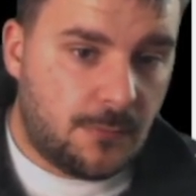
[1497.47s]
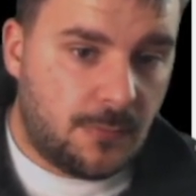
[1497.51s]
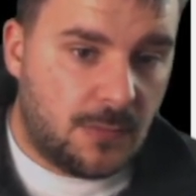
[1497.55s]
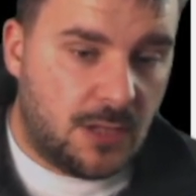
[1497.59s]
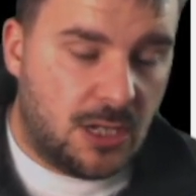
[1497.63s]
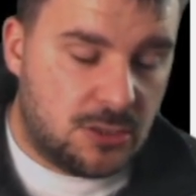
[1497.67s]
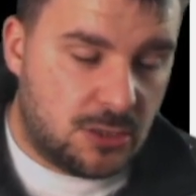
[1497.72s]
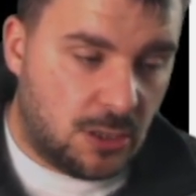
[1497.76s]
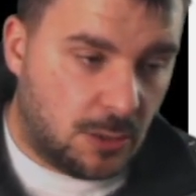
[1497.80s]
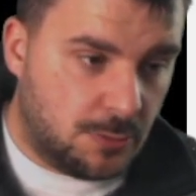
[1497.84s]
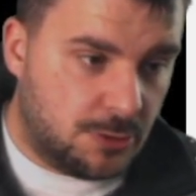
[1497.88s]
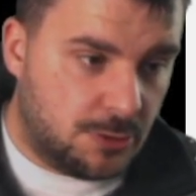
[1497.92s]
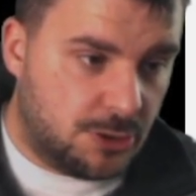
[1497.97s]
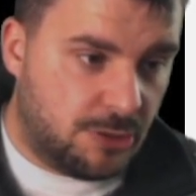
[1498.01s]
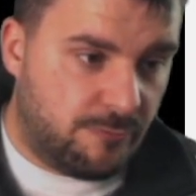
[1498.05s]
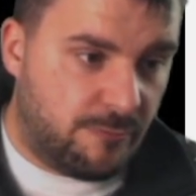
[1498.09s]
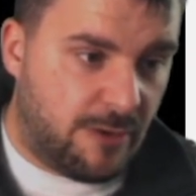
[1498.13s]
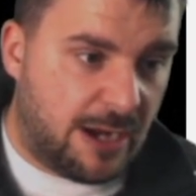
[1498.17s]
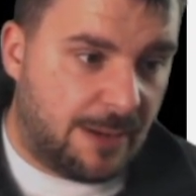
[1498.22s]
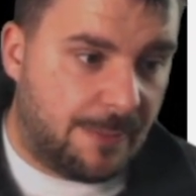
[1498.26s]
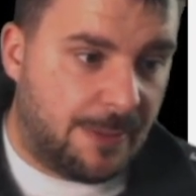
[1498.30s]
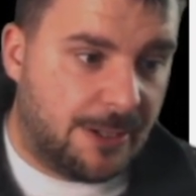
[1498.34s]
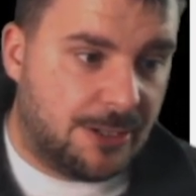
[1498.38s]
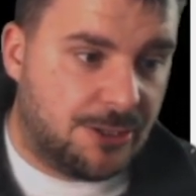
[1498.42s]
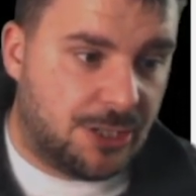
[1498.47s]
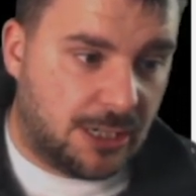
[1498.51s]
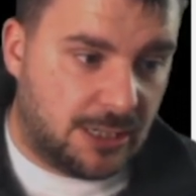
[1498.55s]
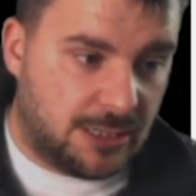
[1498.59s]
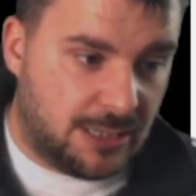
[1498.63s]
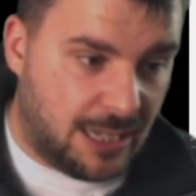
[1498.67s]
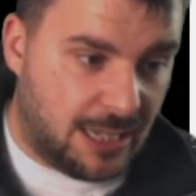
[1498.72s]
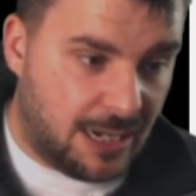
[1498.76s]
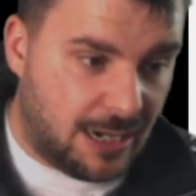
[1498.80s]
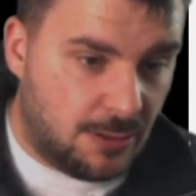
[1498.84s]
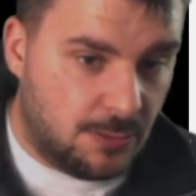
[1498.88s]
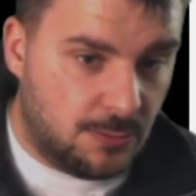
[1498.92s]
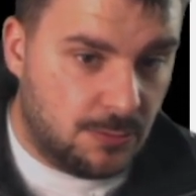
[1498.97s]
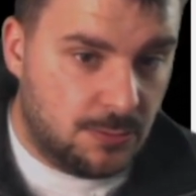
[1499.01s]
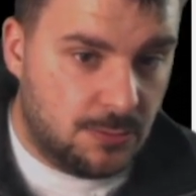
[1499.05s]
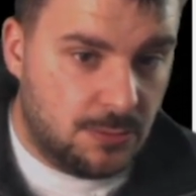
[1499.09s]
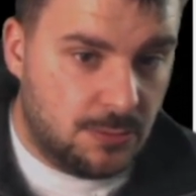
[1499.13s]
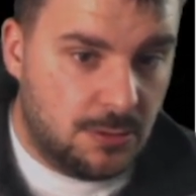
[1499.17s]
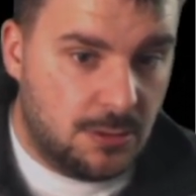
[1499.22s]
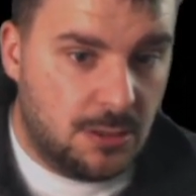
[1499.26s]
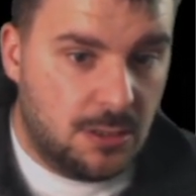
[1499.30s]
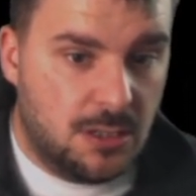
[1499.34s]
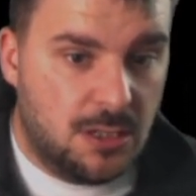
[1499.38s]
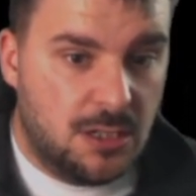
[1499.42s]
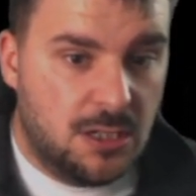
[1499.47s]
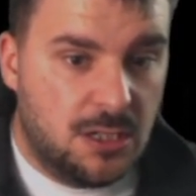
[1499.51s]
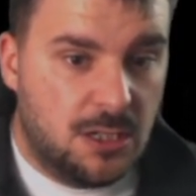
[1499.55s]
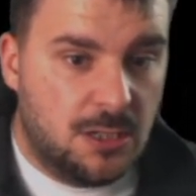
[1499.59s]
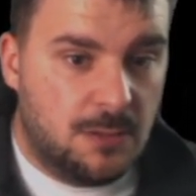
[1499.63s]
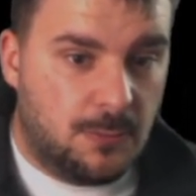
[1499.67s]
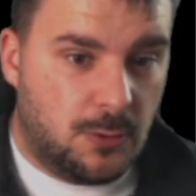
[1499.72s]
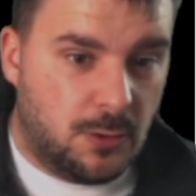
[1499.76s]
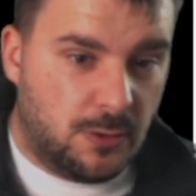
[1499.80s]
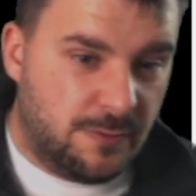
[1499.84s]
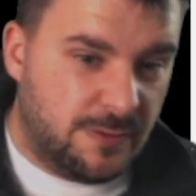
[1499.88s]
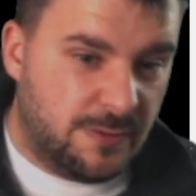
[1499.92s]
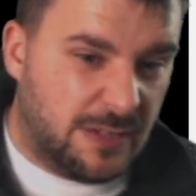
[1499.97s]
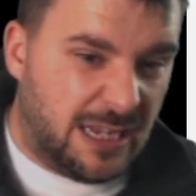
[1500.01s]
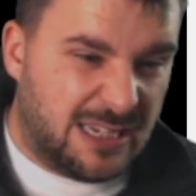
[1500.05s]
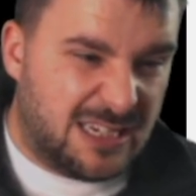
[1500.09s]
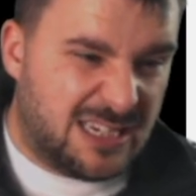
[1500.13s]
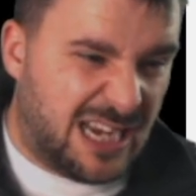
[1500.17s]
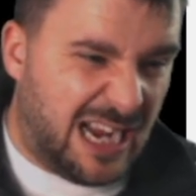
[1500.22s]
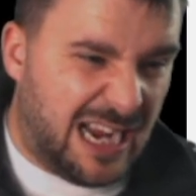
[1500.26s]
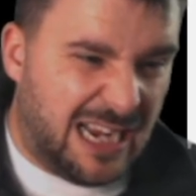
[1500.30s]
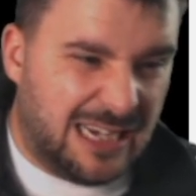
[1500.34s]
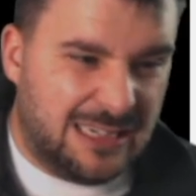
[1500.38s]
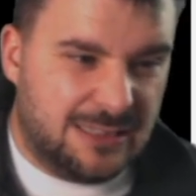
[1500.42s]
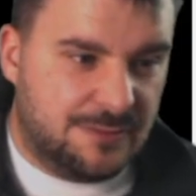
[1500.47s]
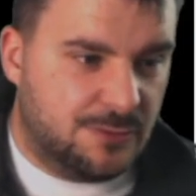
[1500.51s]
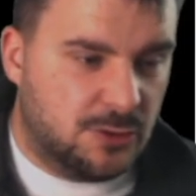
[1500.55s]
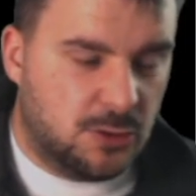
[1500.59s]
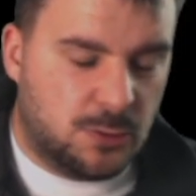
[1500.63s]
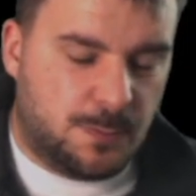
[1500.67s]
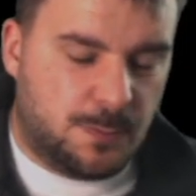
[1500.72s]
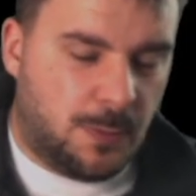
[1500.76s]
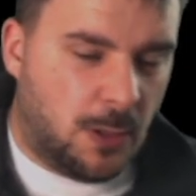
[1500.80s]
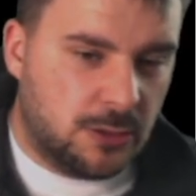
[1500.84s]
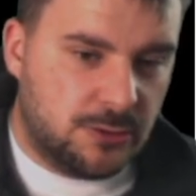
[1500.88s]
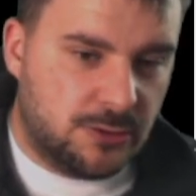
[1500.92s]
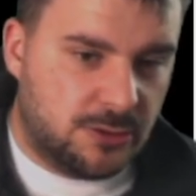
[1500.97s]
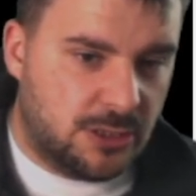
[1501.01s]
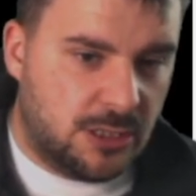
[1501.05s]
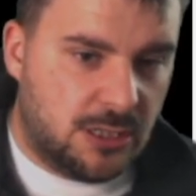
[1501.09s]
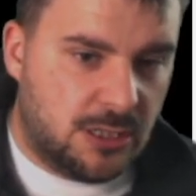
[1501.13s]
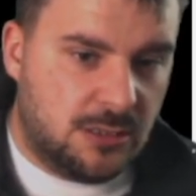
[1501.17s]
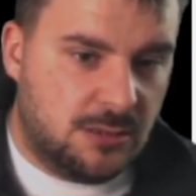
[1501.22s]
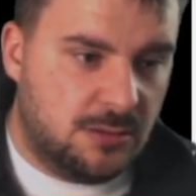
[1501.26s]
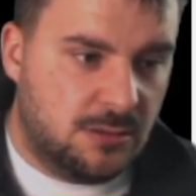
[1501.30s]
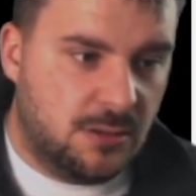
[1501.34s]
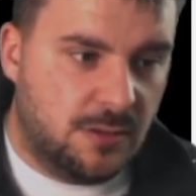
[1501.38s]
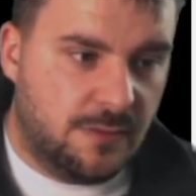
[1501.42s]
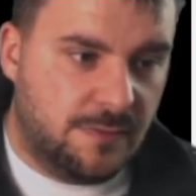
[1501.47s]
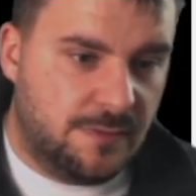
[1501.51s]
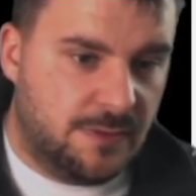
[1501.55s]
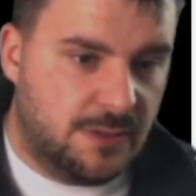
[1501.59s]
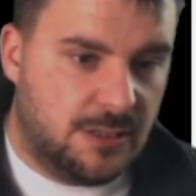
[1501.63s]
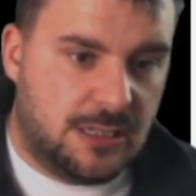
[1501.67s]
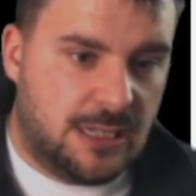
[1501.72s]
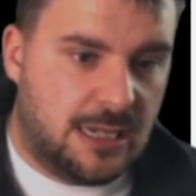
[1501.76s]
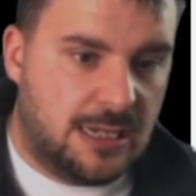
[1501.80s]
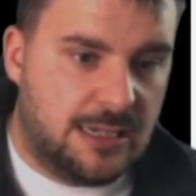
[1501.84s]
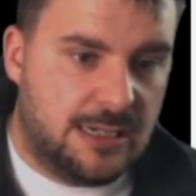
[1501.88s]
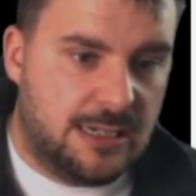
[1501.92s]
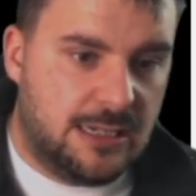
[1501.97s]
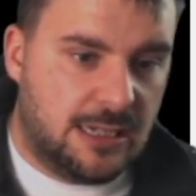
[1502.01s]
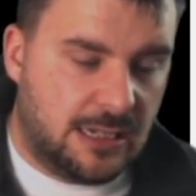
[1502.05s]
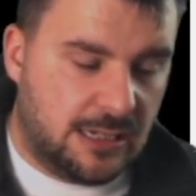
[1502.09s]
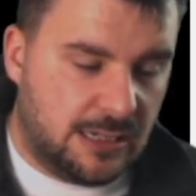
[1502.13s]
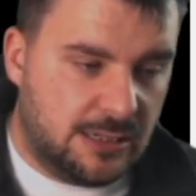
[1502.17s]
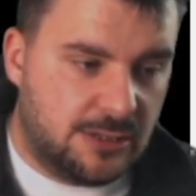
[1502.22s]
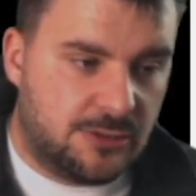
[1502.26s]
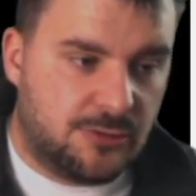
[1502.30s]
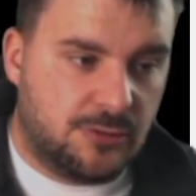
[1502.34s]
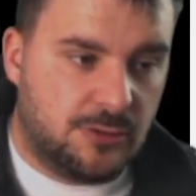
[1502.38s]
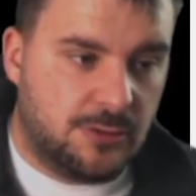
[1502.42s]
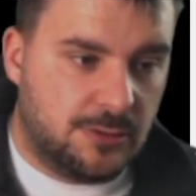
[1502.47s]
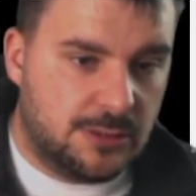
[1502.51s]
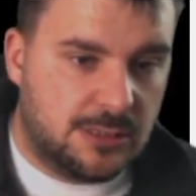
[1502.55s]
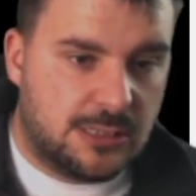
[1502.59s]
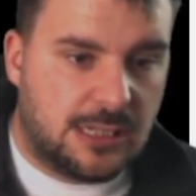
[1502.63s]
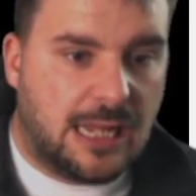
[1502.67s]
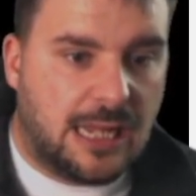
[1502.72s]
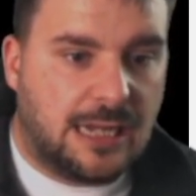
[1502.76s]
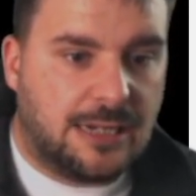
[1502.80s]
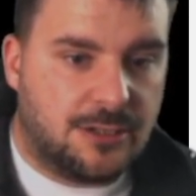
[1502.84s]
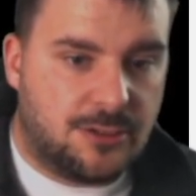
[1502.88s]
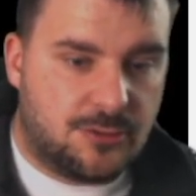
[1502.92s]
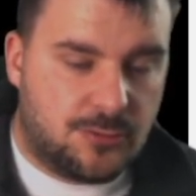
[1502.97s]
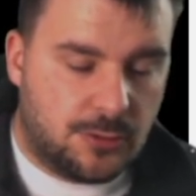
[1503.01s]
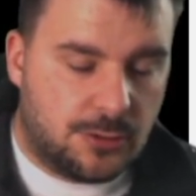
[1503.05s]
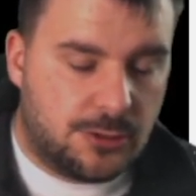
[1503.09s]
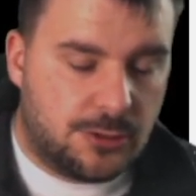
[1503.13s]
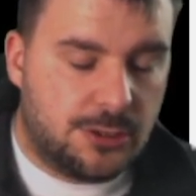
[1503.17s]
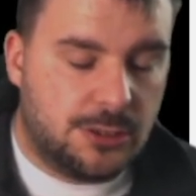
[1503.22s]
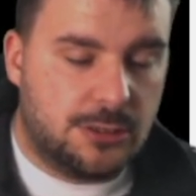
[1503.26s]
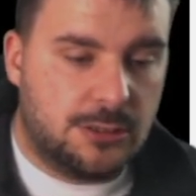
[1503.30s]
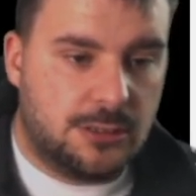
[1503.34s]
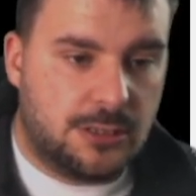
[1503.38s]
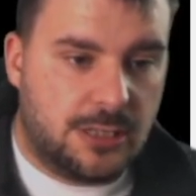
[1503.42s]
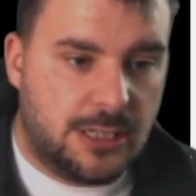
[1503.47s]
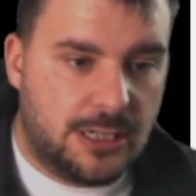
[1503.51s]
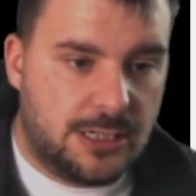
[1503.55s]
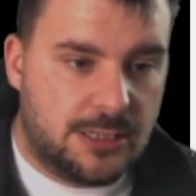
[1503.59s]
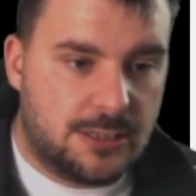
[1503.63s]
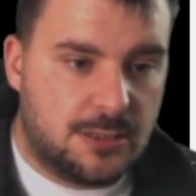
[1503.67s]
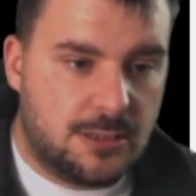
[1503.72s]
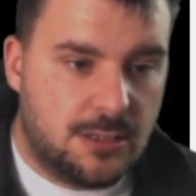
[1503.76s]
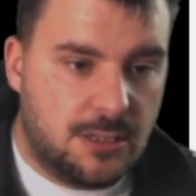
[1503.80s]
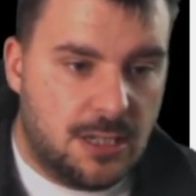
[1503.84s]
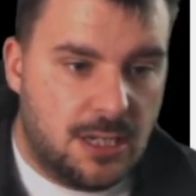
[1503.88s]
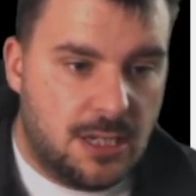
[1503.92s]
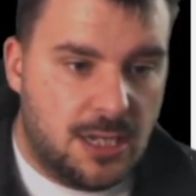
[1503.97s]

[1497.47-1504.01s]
So I would recommend checking that out. But other than that, it's kind of just Ponza. Other than that, it like literally runs land destruction and things.